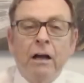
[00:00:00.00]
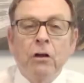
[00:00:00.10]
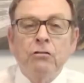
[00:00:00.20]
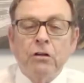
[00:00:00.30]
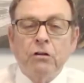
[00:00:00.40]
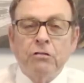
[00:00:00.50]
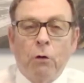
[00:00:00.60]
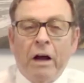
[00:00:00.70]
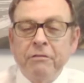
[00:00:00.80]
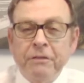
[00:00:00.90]

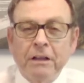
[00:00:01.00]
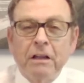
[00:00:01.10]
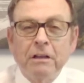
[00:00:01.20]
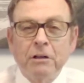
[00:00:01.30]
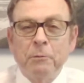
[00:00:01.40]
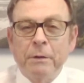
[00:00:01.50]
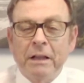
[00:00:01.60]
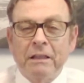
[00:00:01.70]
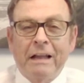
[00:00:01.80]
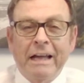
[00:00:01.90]
So I feel a little
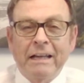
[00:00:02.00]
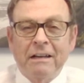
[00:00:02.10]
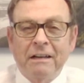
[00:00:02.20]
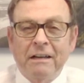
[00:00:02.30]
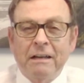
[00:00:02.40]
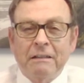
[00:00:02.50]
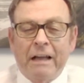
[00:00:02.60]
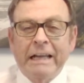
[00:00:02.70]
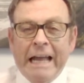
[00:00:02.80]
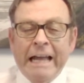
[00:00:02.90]
bit like
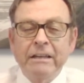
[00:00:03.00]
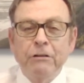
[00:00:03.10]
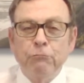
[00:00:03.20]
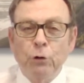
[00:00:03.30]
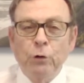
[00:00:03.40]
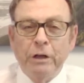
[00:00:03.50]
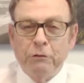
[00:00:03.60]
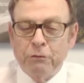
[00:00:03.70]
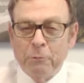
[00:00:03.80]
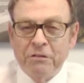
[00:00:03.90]
Andy Rooney
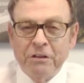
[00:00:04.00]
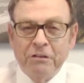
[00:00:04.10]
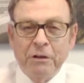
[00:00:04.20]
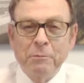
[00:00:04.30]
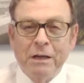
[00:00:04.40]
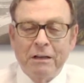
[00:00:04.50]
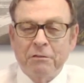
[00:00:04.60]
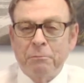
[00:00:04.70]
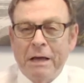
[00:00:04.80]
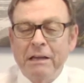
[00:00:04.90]
from 60
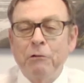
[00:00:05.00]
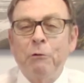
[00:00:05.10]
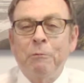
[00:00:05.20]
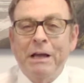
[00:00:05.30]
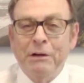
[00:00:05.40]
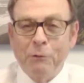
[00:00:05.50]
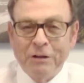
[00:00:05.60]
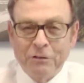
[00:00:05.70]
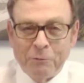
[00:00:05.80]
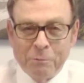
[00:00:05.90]
Minutes, may he
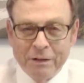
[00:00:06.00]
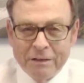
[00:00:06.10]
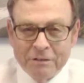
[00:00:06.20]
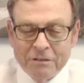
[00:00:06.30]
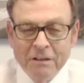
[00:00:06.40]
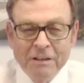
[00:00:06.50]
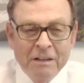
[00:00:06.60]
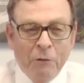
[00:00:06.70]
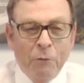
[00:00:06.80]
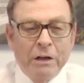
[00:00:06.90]
rest in peace,
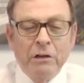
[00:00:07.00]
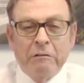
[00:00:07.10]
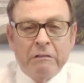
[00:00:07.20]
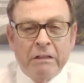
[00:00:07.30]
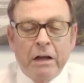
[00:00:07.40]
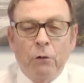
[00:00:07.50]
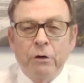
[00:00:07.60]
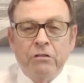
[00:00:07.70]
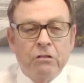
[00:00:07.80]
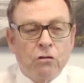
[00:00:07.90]
when they
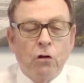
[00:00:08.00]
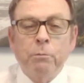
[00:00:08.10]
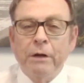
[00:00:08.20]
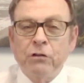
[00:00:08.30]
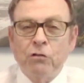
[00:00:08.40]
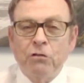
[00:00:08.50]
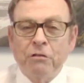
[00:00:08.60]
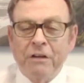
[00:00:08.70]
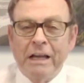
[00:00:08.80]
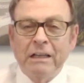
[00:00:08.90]
always showed pictures
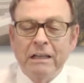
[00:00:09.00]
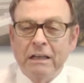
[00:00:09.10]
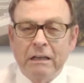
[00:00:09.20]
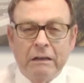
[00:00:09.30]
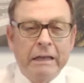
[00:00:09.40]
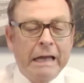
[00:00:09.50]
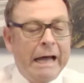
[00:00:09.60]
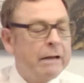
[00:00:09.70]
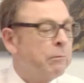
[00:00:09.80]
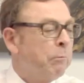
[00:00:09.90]
of Andy and he
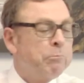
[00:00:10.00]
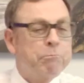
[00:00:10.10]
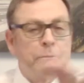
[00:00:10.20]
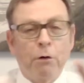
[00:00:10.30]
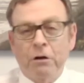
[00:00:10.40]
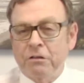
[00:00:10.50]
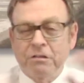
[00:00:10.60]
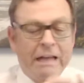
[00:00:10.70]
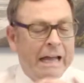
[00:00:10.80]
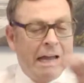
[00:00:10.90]
had
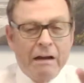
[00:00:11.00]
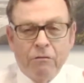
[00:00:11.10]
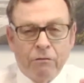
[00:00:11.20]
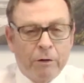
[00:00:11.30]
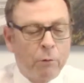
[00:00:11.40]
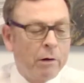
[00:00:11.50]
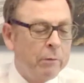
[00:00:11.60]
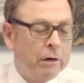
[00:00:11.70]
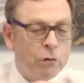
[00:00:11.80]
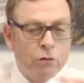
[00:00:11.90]
books everywhere. I
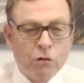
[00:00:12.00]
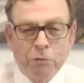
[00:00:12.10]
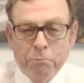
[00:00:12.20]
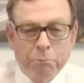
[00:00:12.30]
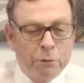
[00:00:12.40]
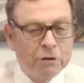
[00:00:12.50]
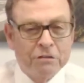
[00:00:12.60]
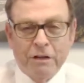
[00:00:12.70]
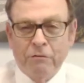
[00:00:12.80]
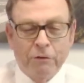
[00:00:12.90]
mean, there are just books
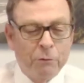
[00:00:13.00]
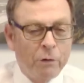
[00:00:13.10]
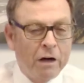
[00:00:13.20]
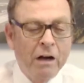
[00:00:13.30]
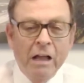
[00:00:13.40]
everywhere.